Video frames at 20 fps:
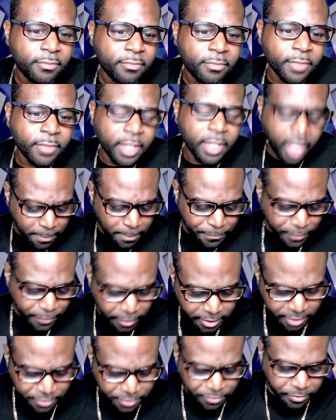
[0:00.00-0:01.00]
I'm
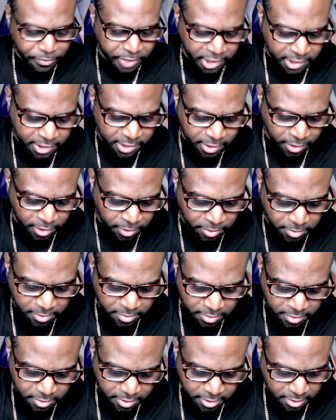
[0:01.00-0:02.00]
33, so
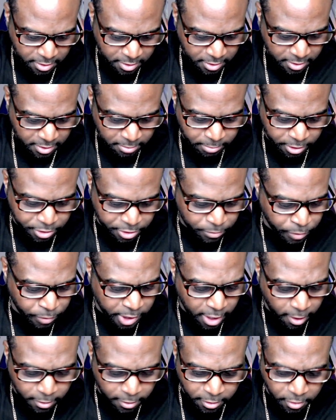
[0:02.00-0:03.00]
but we
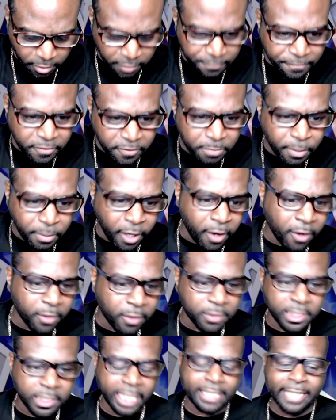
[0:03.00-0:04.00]
all know in
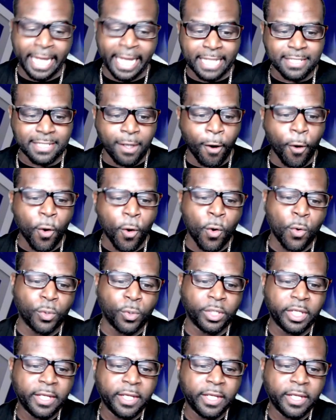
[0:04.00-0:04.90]
football like that's old